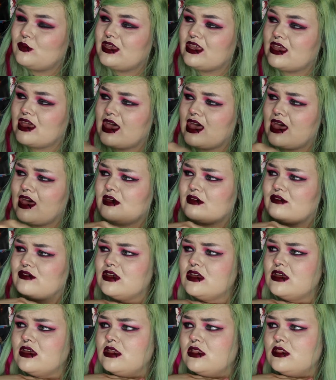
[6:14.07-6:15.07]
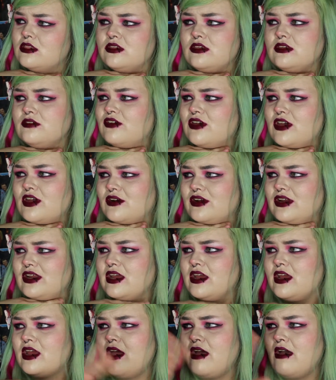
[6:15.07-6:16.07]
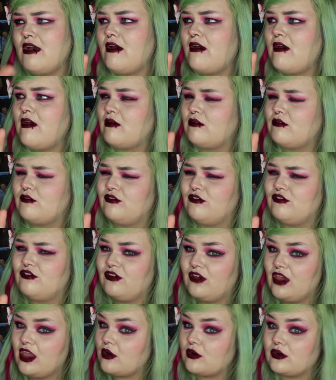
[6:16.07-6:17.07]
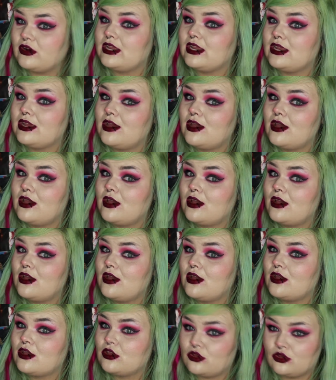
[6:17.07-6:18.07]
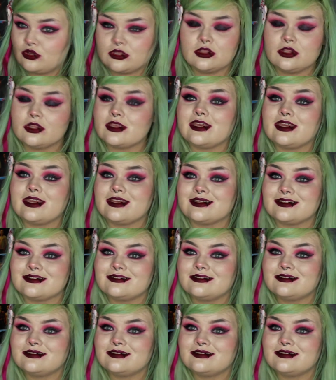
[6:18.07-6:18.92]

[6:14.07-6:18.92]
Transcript: we have the very, very good looking